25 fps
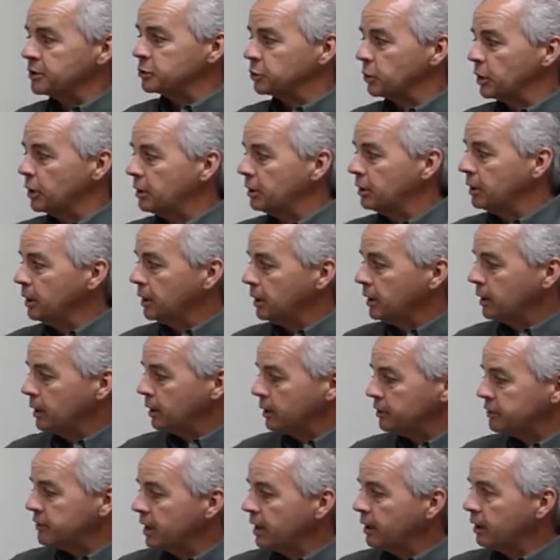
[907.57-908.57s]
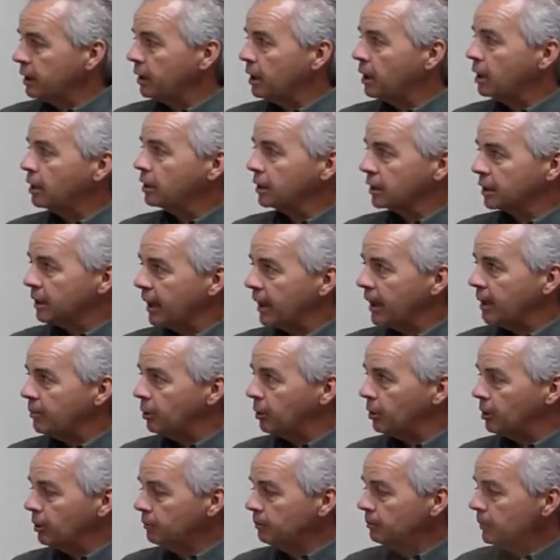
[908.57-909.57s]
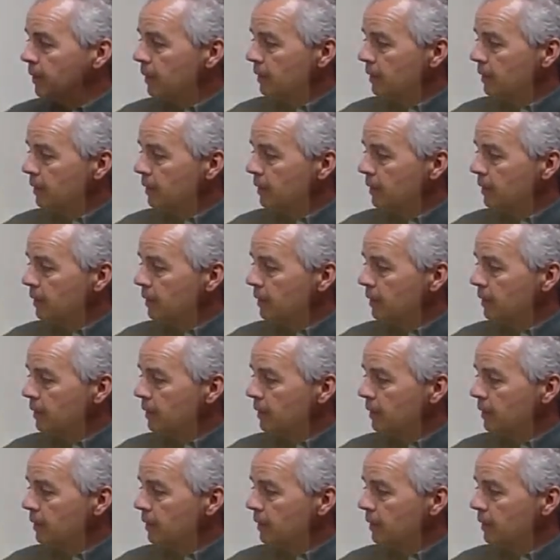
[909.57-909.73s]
is we take a hunk of cable